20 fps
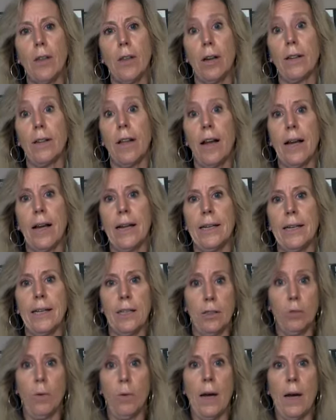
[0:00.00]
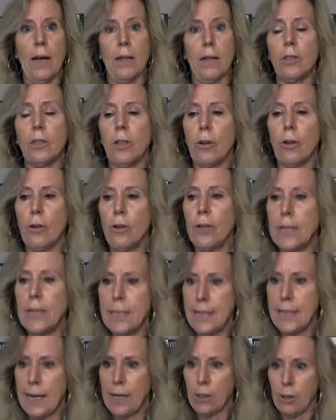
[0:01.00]
online as well, so you can
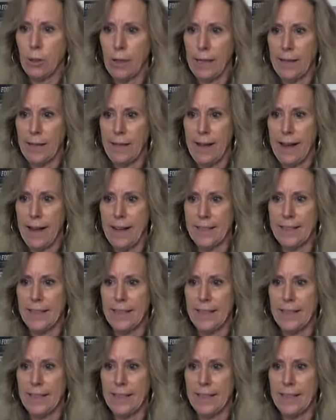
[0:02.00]
take a look at that.